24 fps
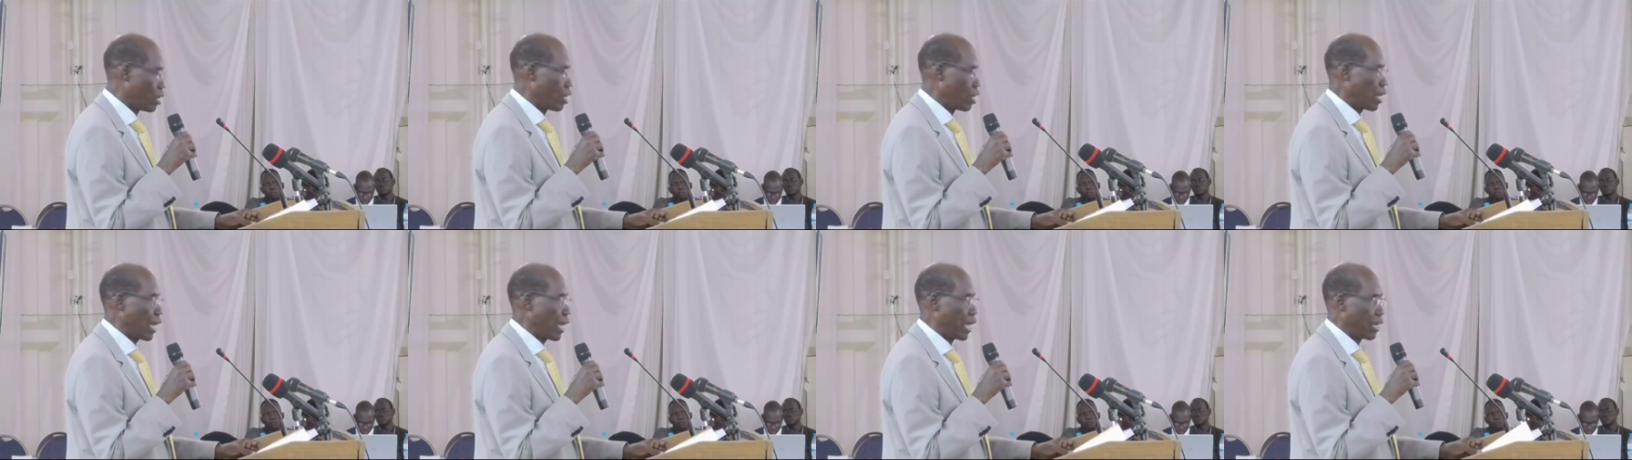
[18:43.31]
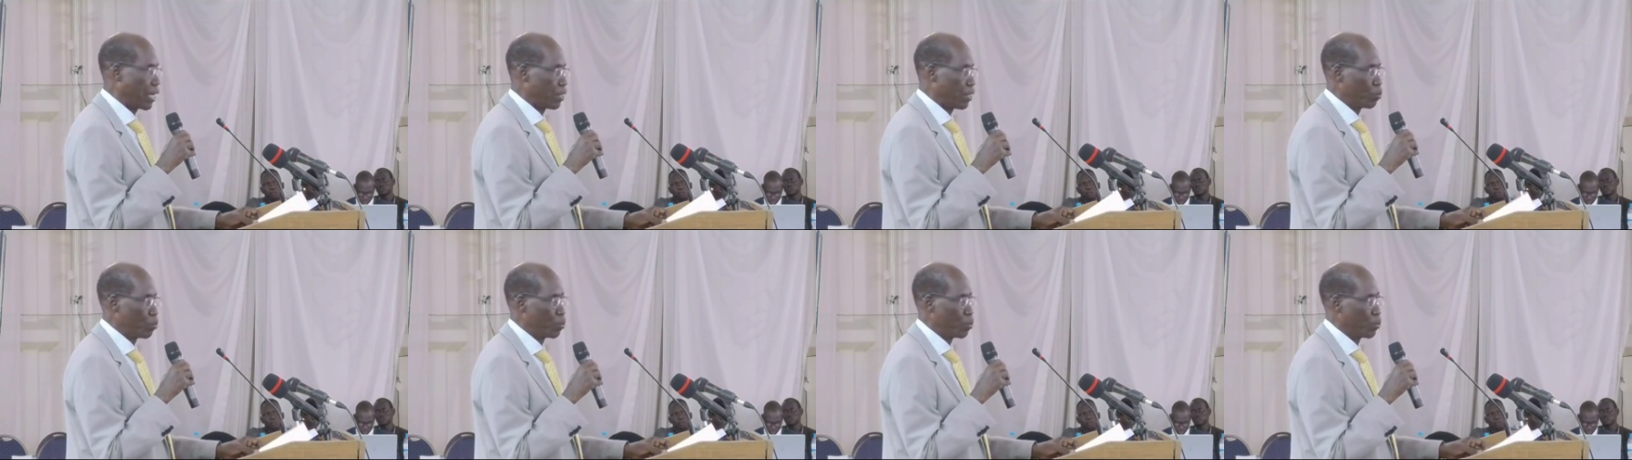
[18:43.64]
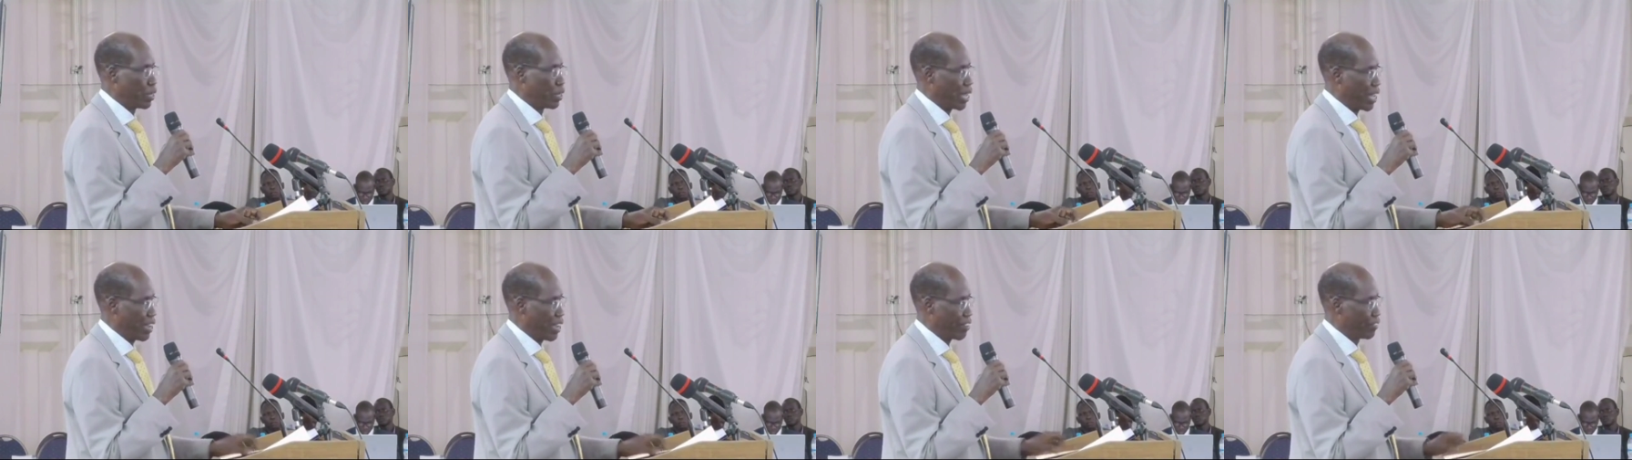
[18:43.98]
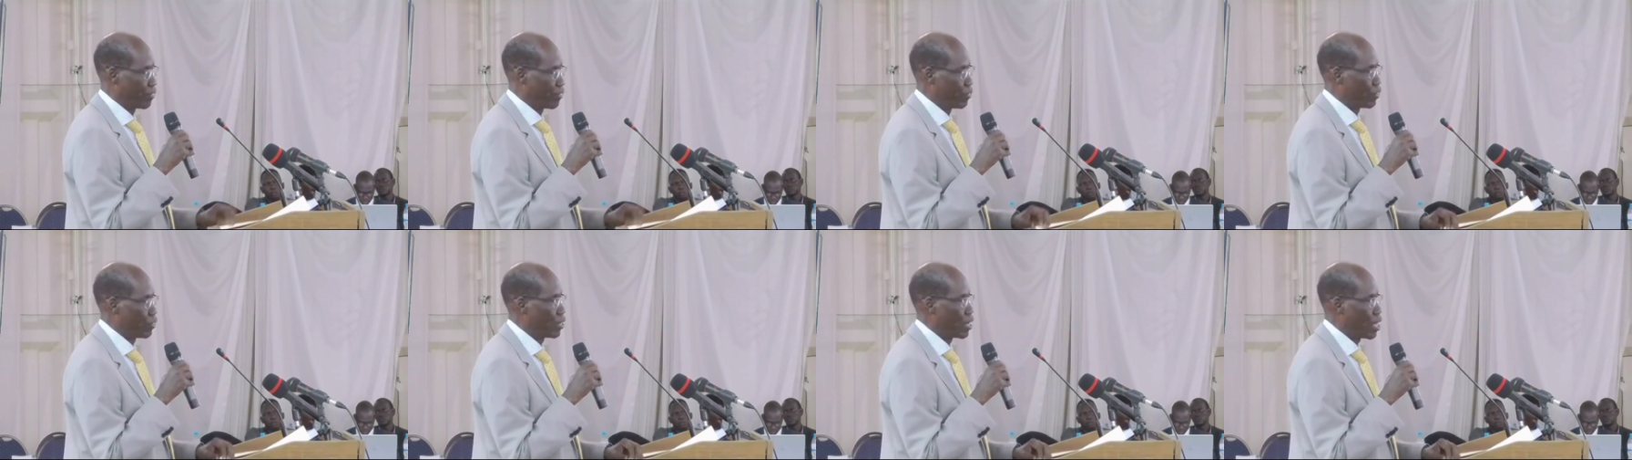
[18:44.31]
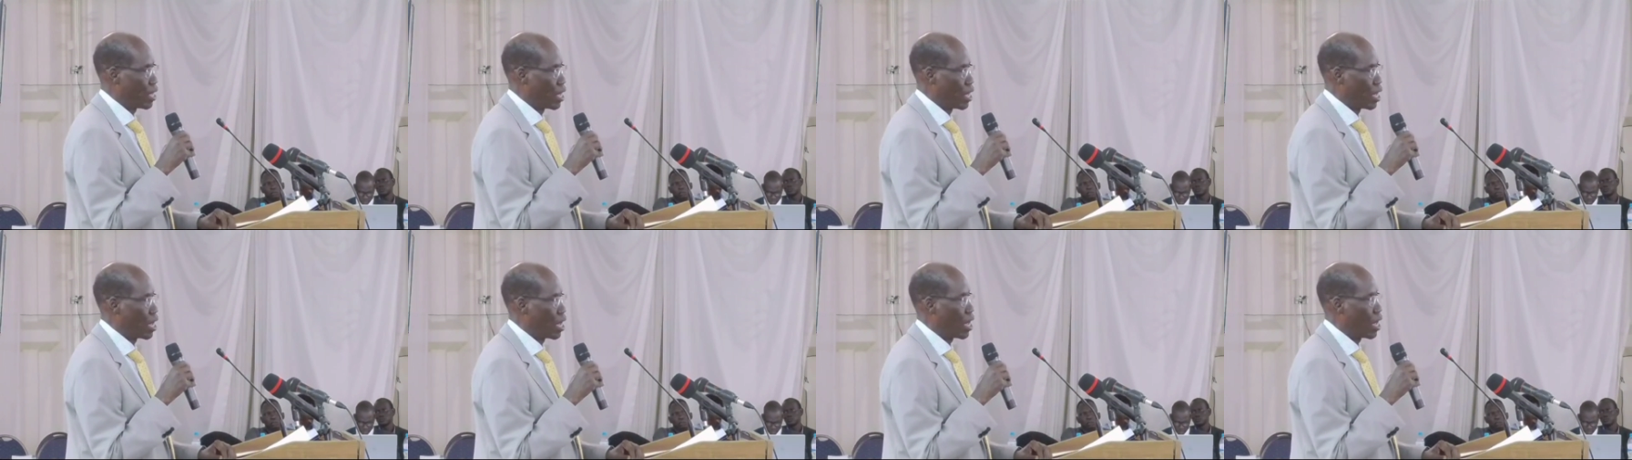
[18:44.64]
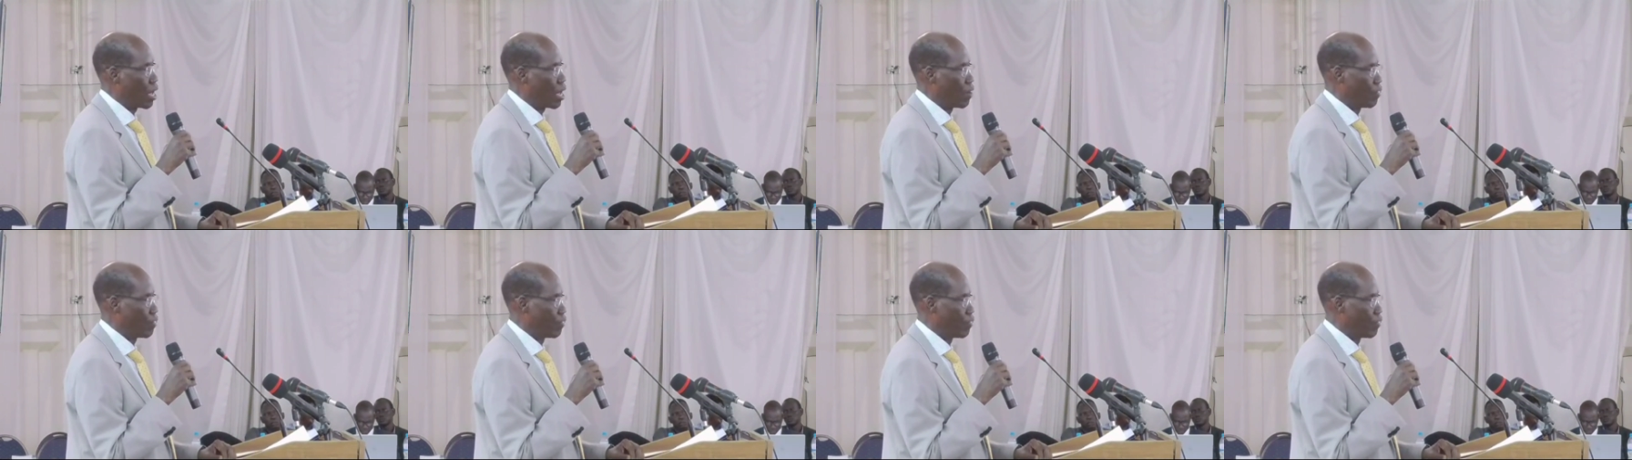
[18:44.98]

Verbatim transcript: and we have a